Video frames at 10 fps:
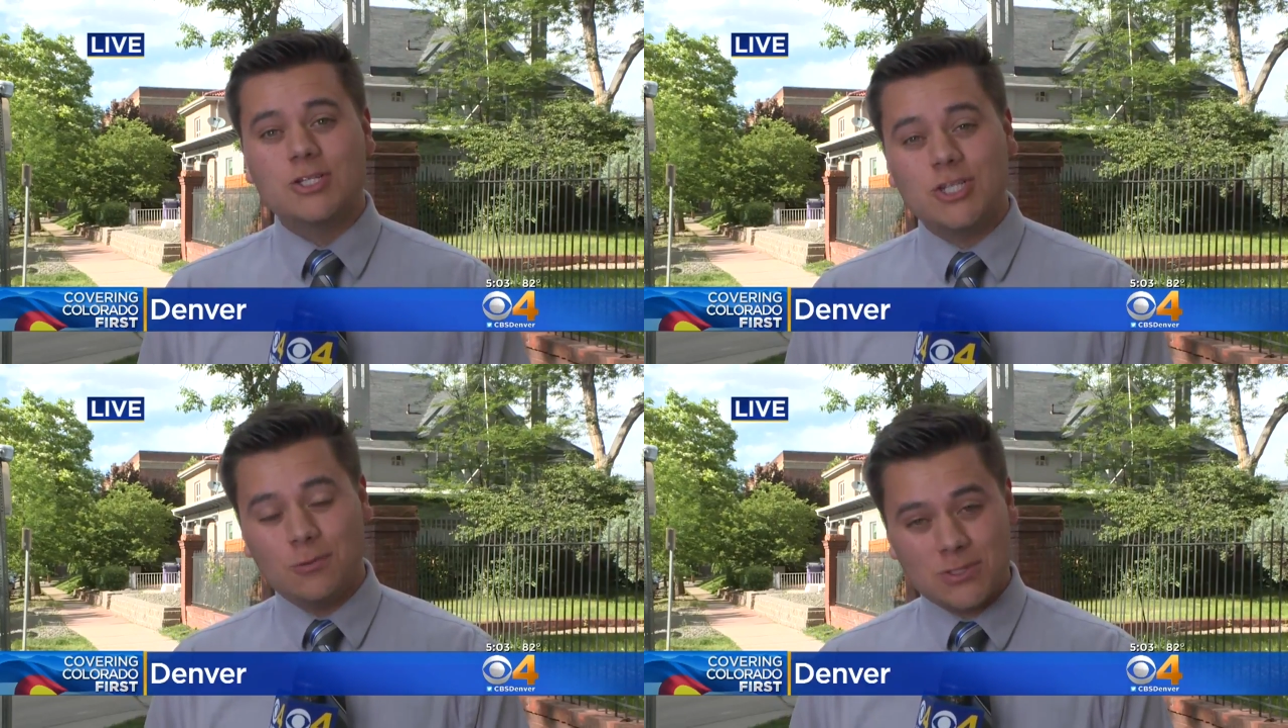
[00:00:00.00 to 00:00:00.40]

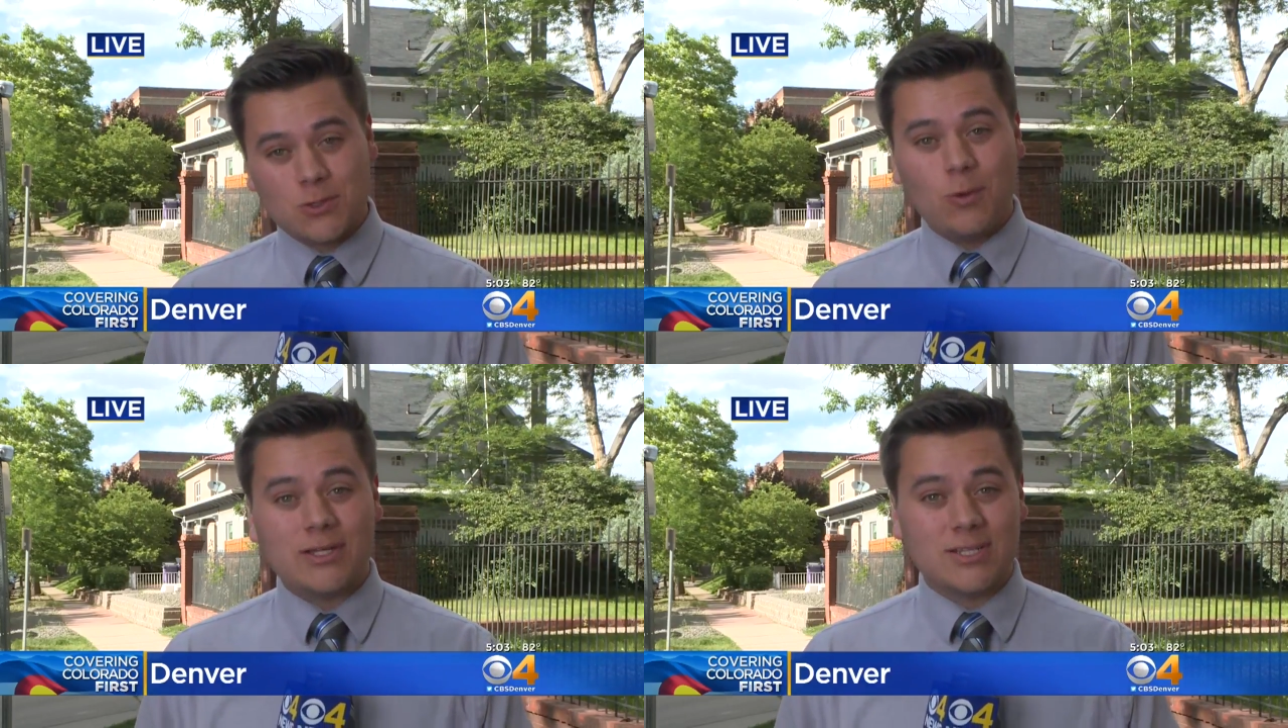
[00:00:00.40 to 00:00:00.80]
she was
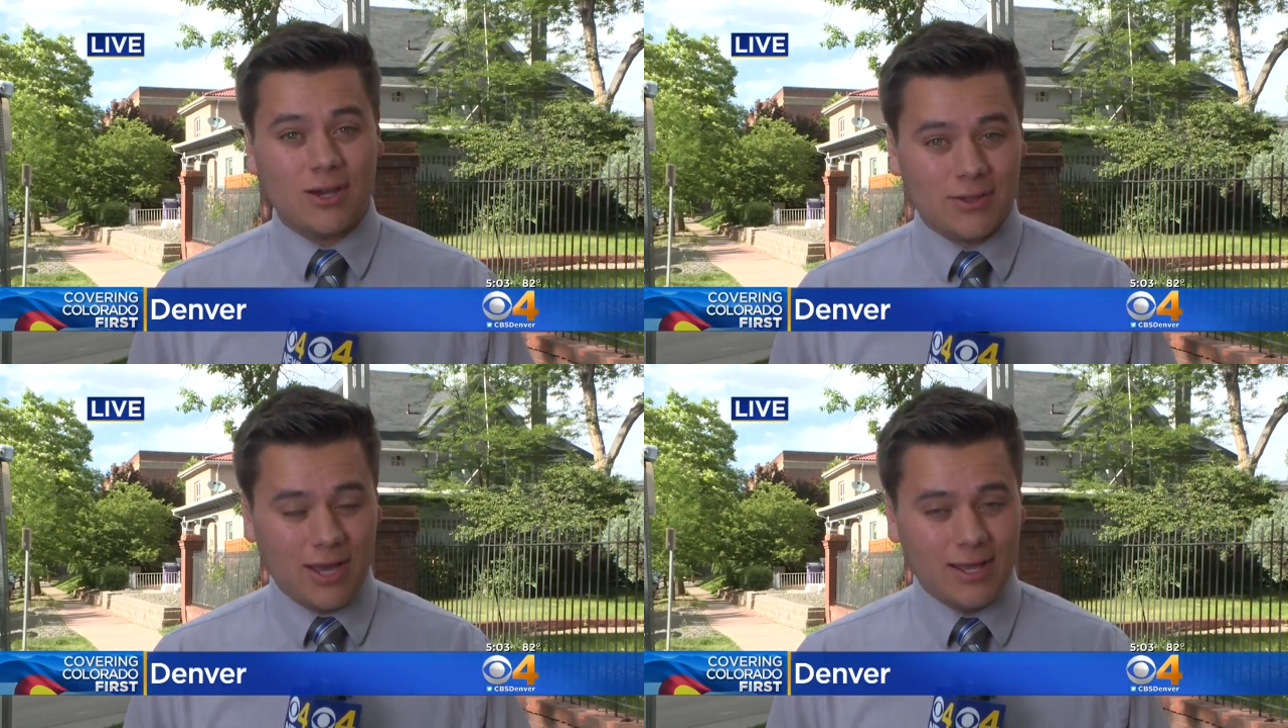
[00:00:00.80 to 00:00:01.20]
quick to
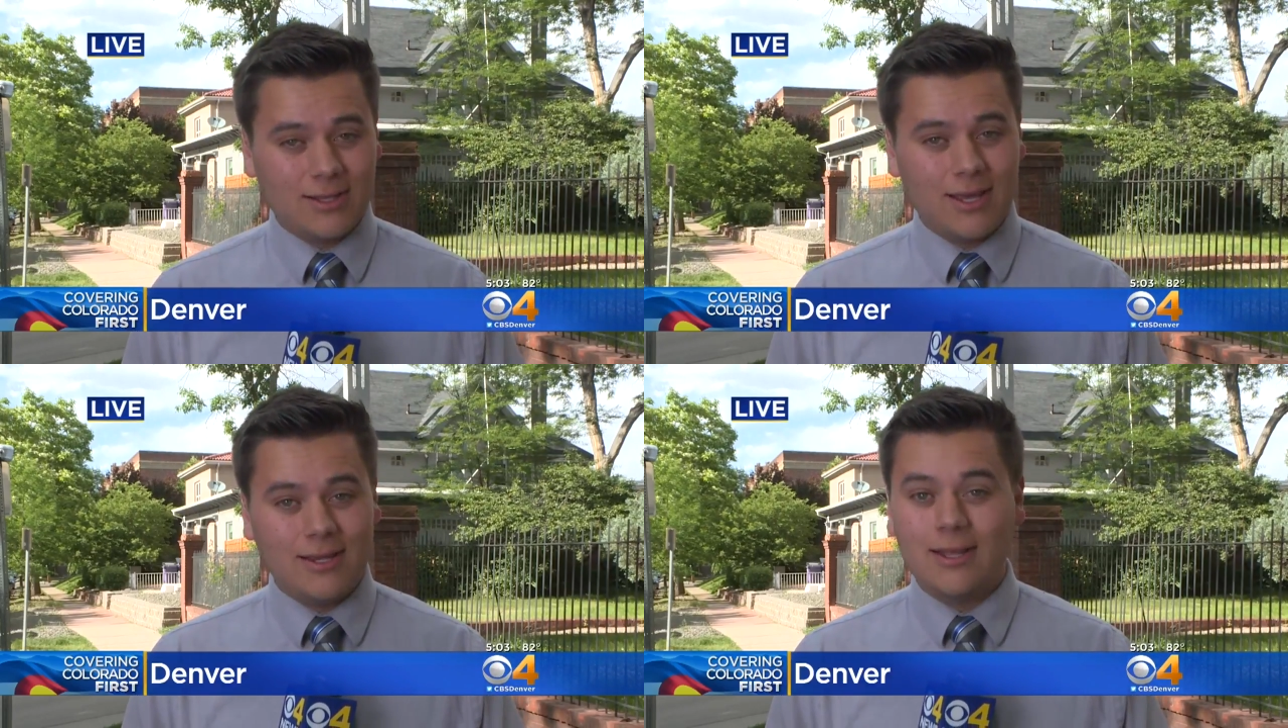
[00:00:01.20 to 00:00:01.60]
call the
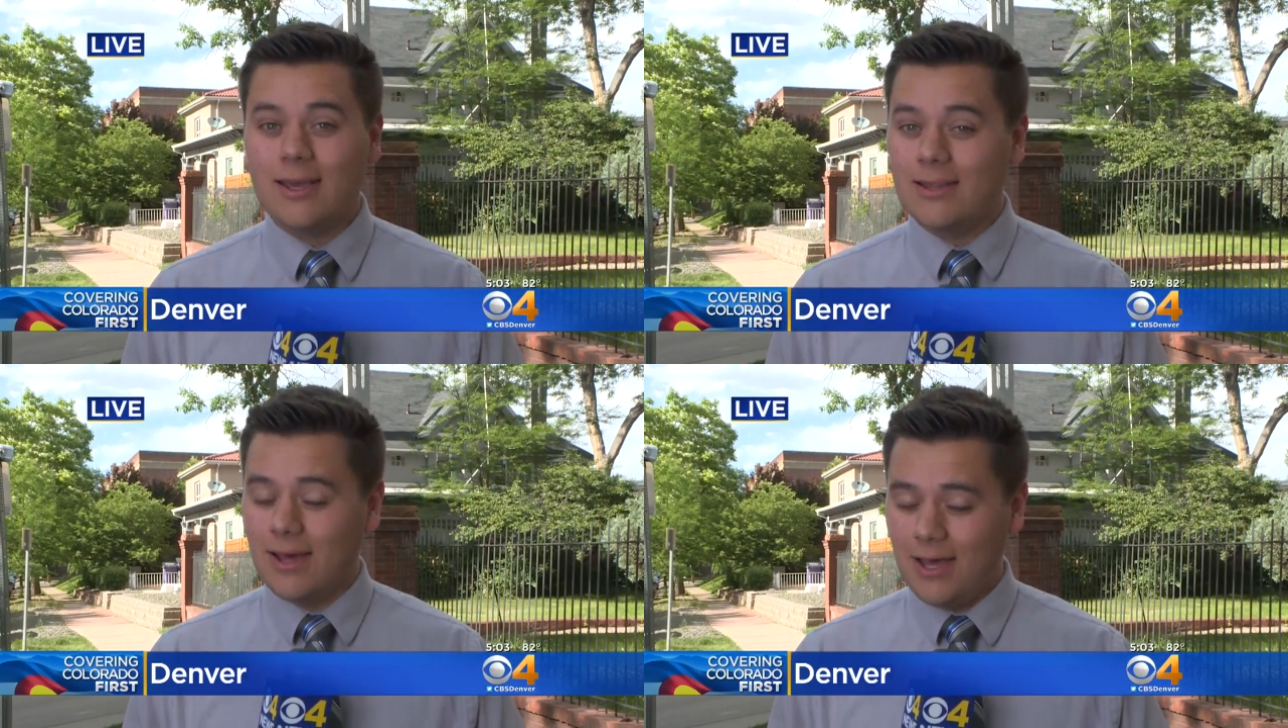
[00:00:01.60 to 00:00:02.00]
hotline,
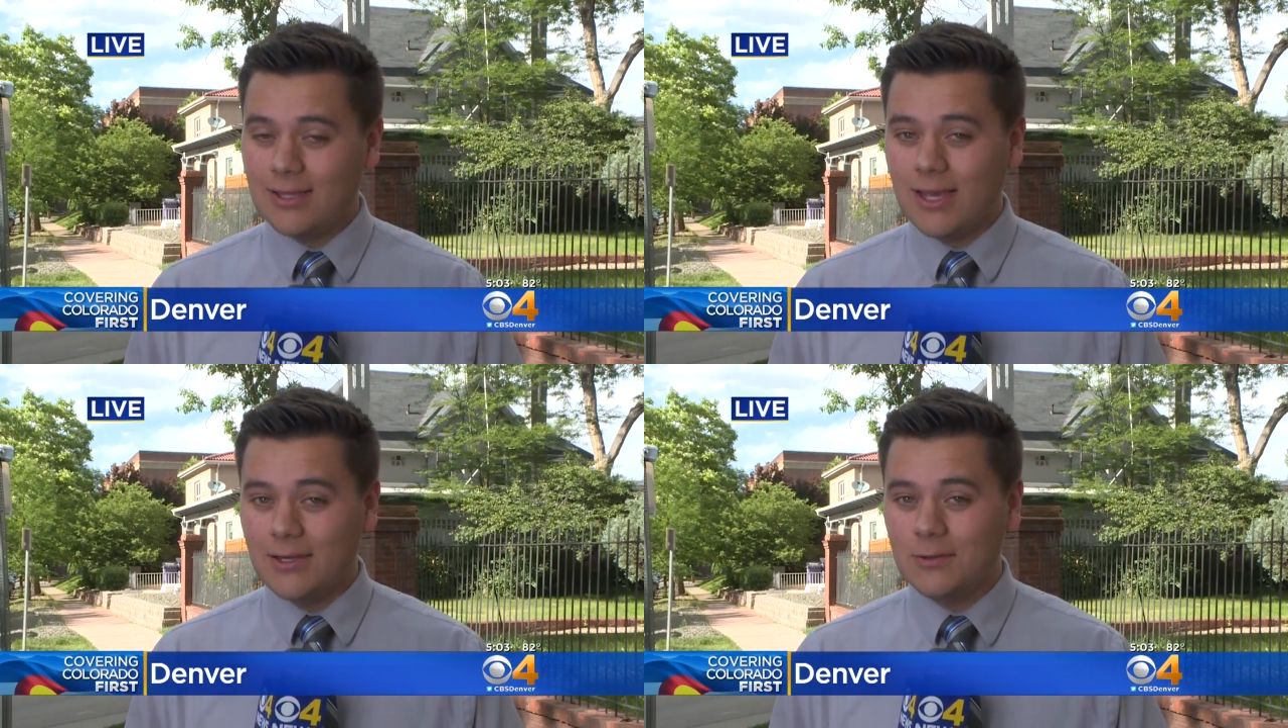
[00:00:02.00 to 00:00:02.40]
and the
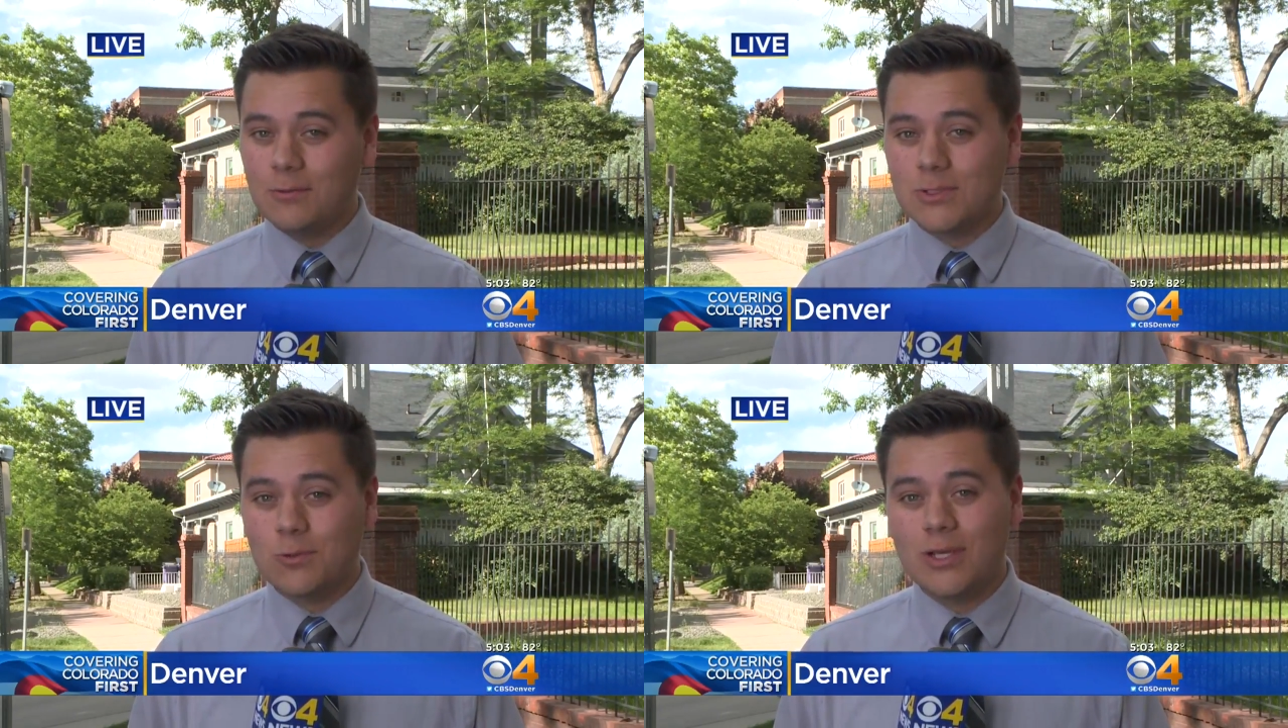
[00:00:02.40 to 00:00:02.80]
hotline
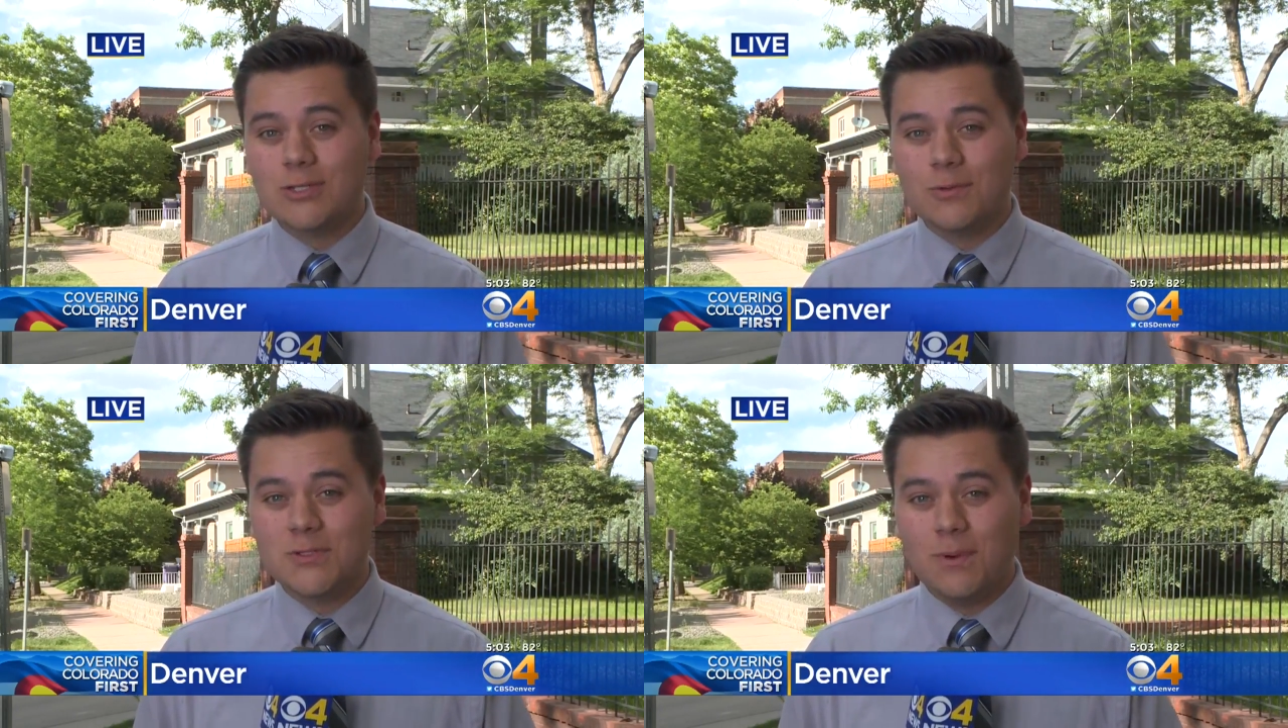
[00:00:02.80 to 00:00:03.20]
was quick
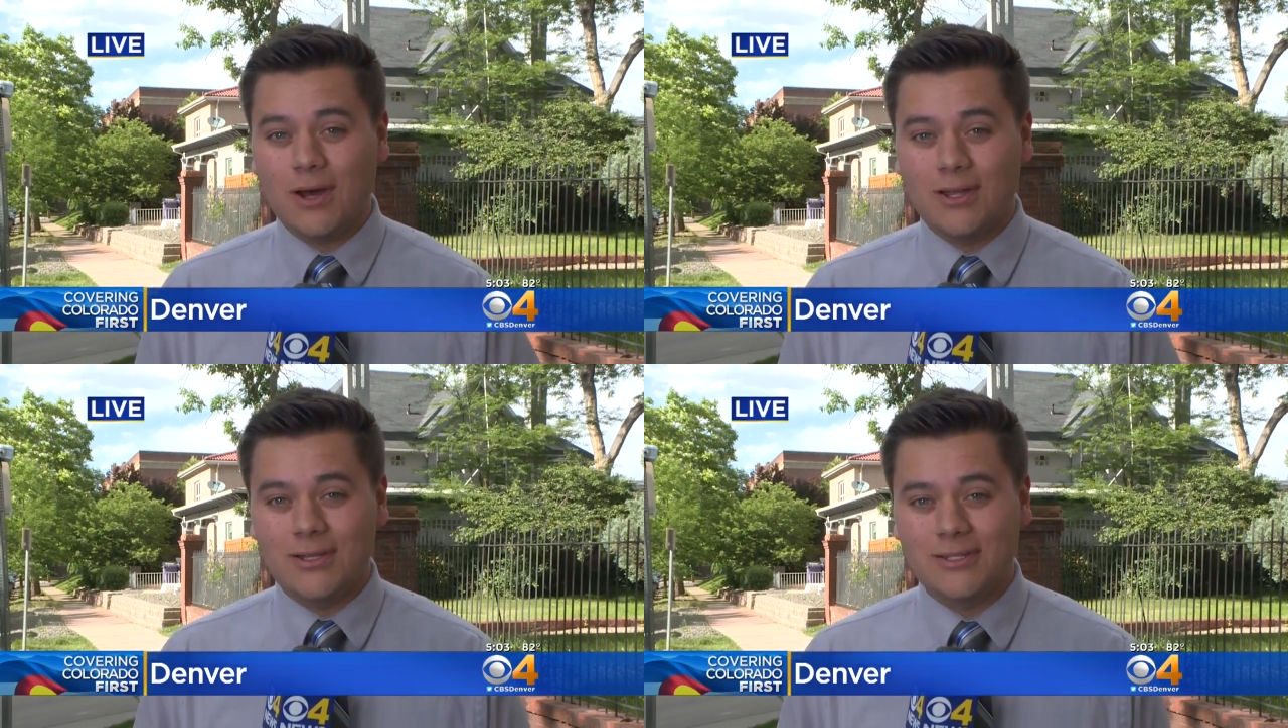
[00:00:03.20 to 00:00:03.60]
to
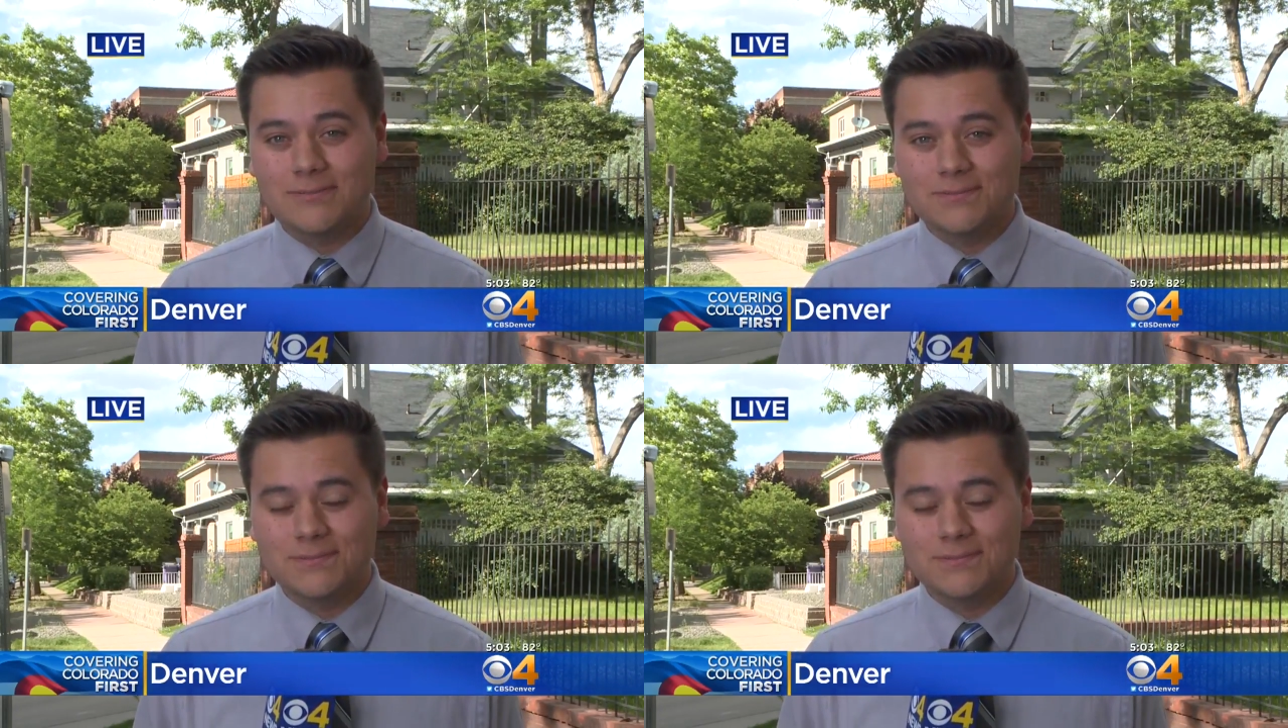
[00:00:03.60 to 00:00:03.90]
respond.